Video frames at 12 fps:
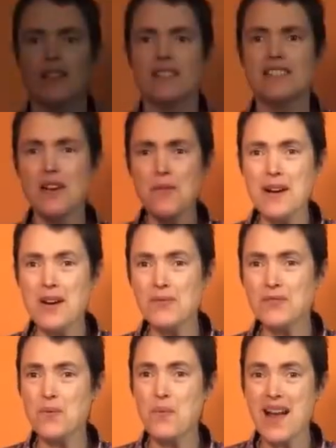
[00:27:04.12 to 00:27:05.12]
So we're
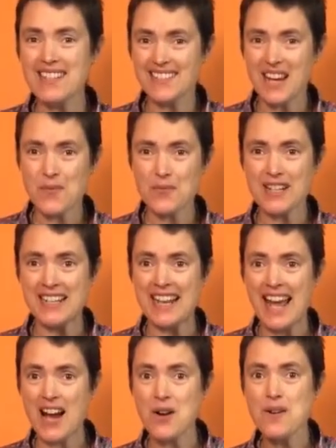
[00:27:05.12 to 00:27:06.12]
off to West Africa
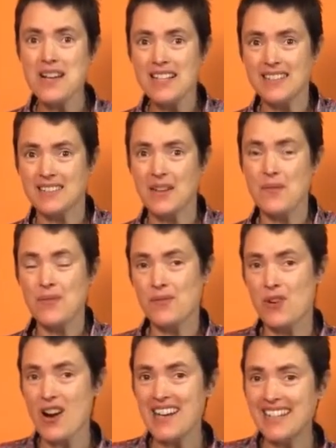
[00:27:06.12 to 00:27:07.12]
now. So if you've
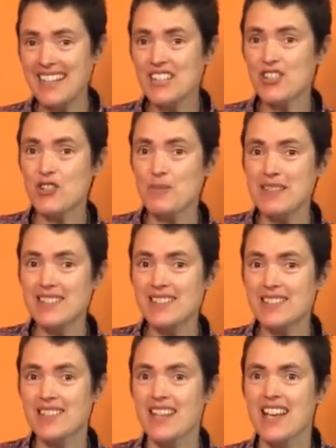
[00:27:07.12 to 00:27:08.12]
got any
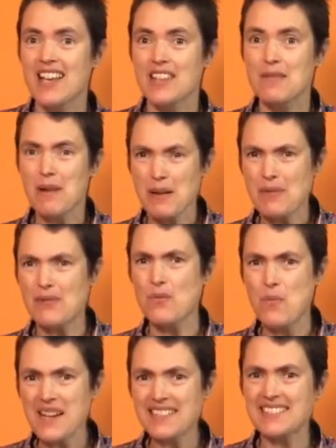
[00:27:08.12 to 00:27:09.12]
instruments that might be
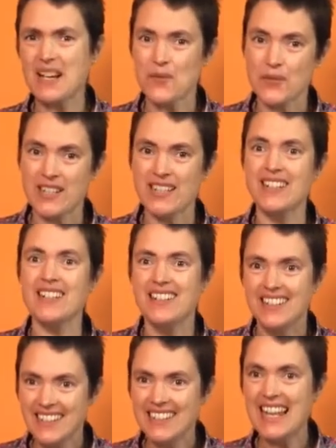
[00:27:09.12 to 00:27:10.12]
from West Africa,
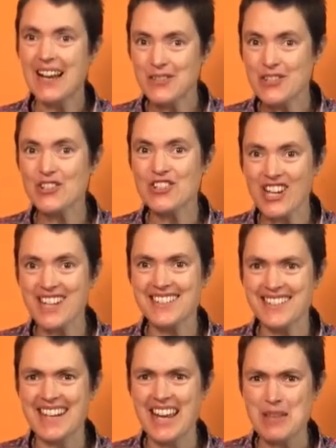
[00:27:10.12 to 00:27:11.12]
now's your
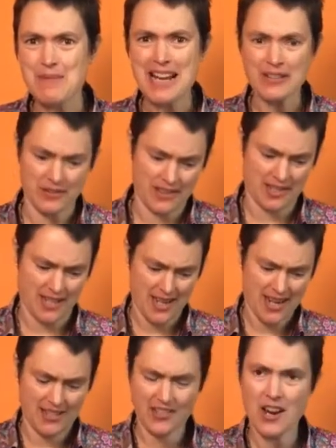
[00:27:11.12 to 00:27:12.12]
chance to get them out.
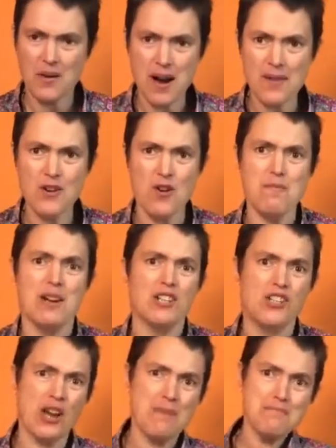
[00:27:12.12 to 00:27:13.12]
So I've got my
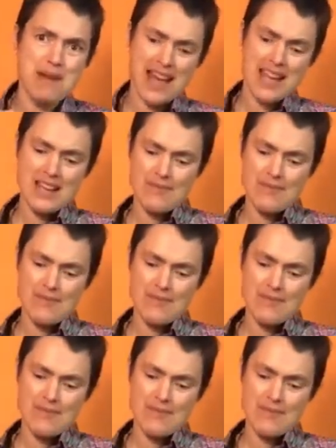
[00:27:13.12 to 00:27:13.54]
djembe.